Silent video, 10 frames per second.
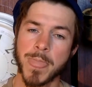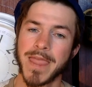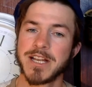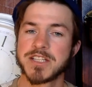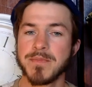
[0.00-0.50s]

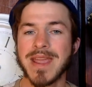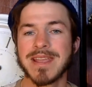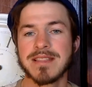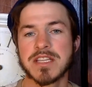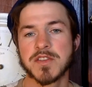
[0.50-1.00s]
and it's
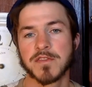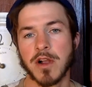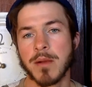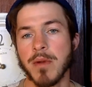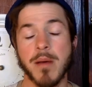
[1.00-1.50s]
making this
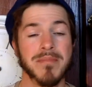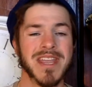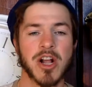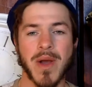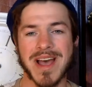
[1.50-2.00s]
from
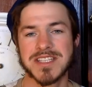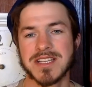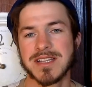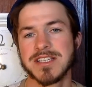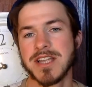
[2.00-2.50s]
amino
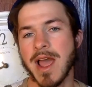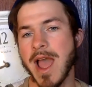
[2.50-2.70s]
acids